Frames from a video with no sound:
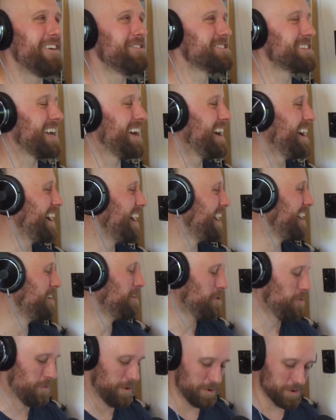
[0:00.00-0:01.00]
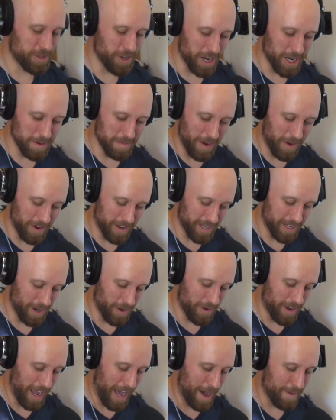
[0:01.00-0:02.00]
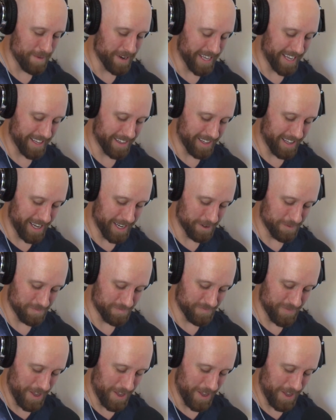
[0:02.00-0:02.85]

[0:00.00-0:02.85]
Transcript: I was. You were talking about comedy and like